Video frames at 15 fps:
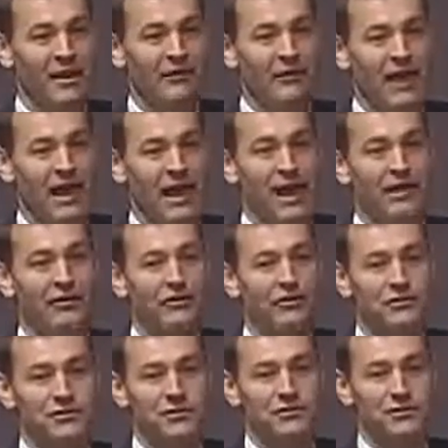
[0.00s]
of how
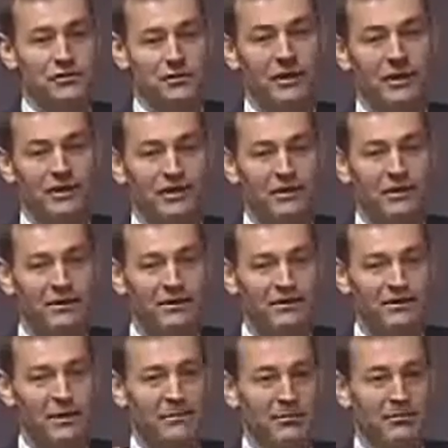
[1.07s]
you should treat
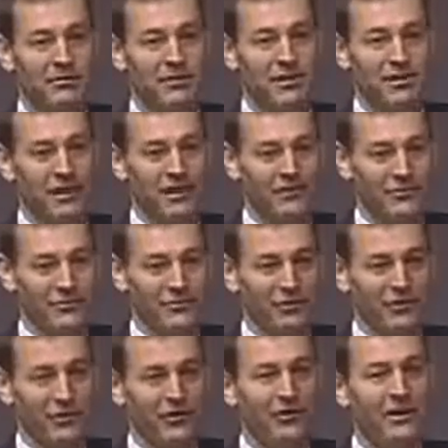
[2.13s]
someone's
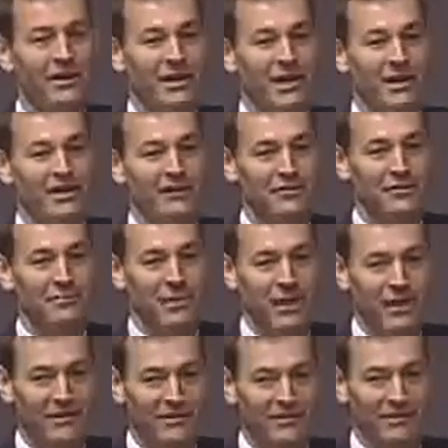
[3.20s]
cholesterol, and it's
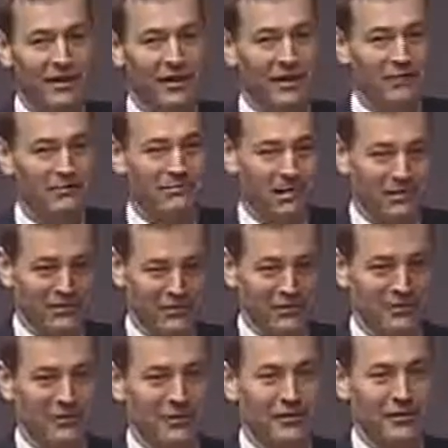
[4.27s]
based on
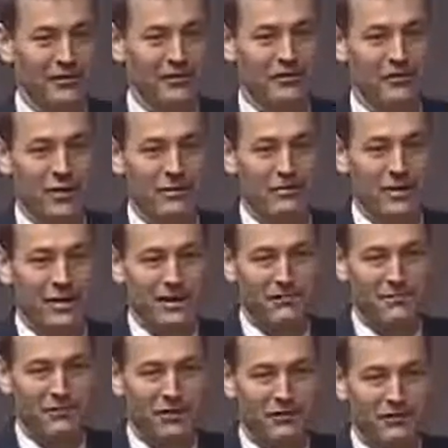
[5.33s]
basically their
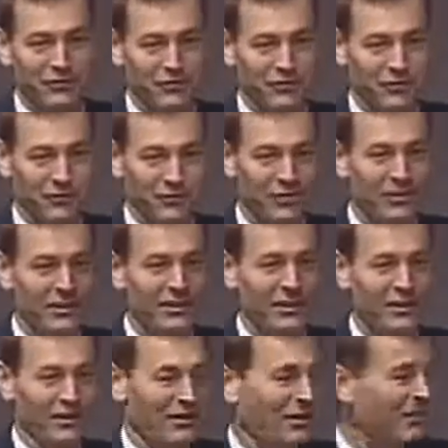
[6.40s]
Framingham risk score.
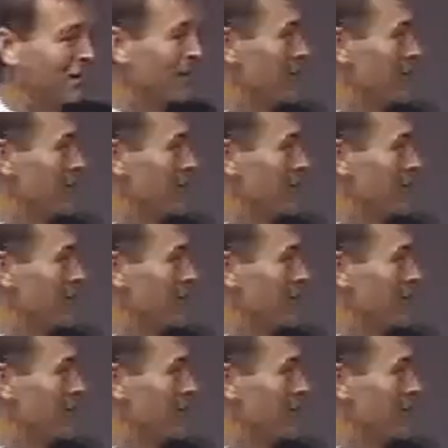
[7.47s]
Okay,